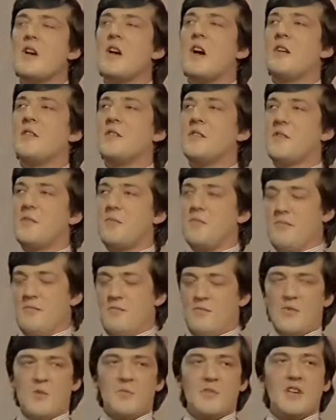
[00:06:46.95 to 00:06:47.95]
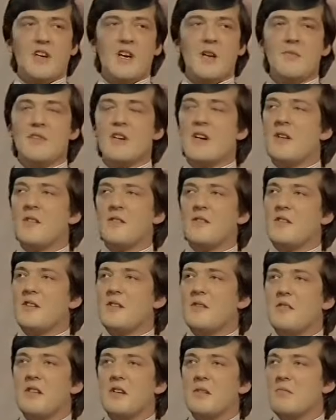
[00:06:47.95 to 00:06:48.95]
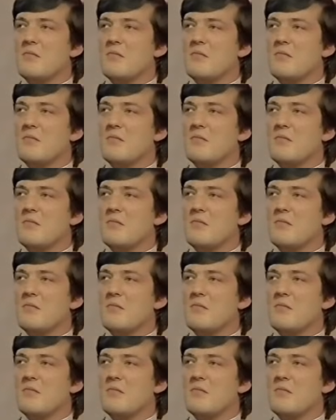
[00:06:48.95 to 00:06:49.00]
And this woman came down and said,